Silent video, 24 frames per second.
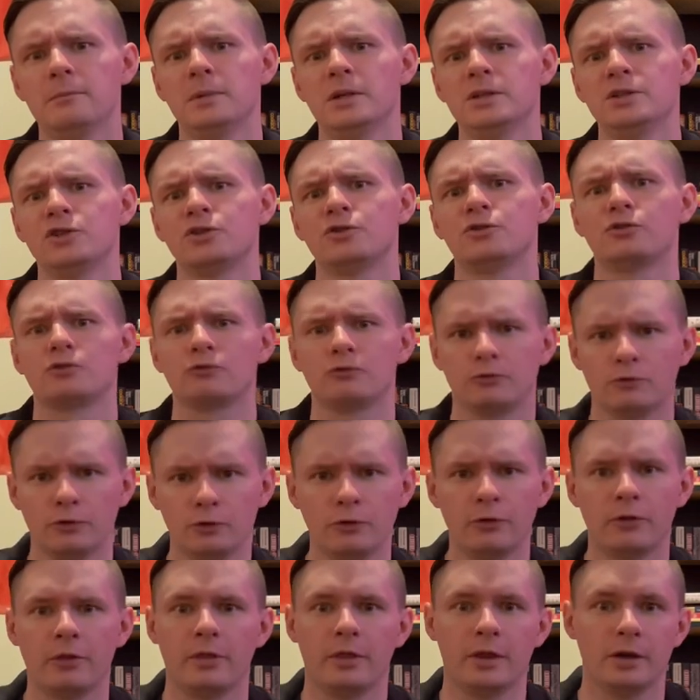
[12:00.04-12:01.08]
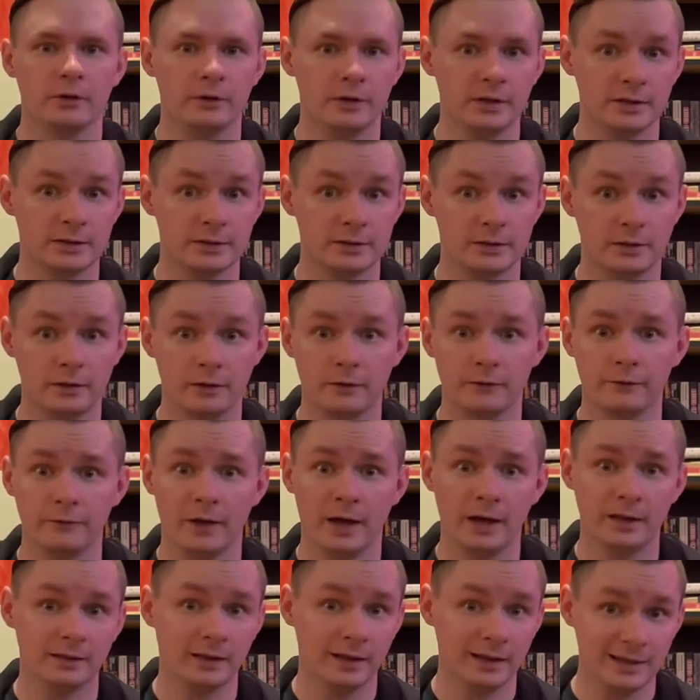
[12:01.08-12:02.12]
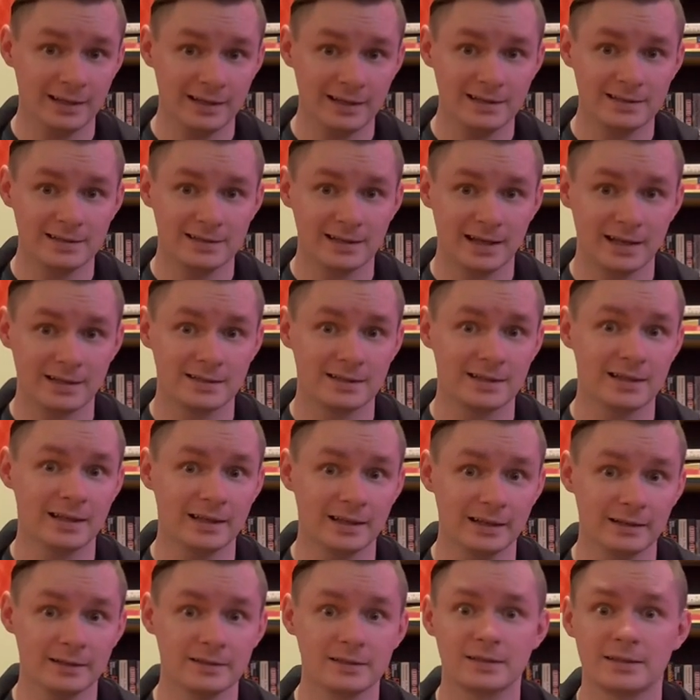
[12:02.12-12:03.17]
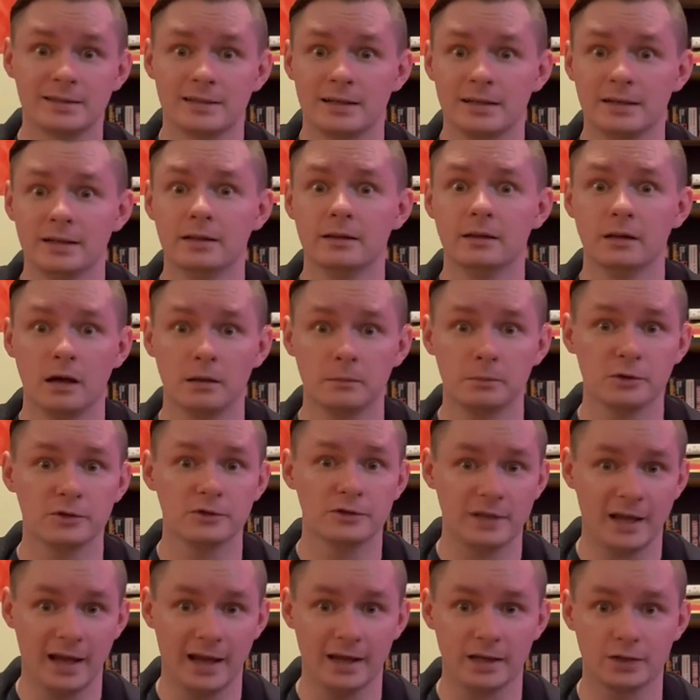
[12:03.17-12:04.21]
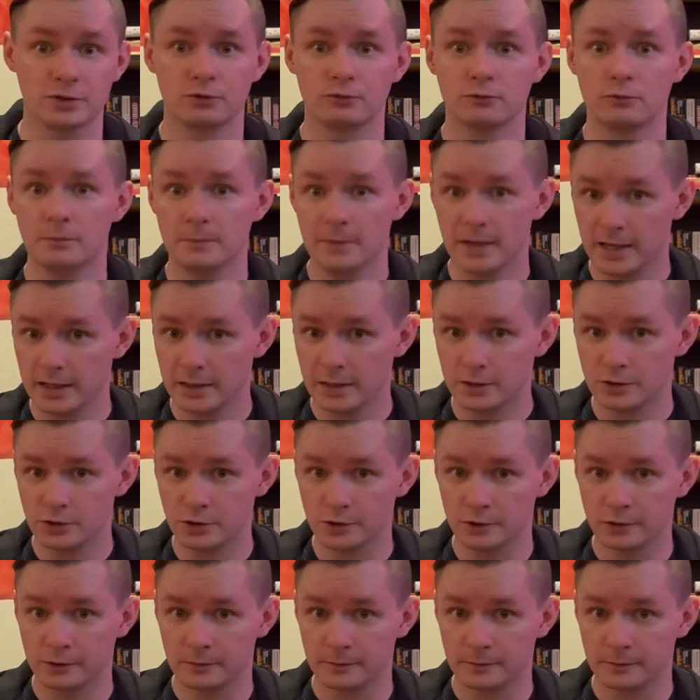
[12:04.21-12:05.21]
much truth there is to the fact that he says he is Cyndi Lauper's actual manager.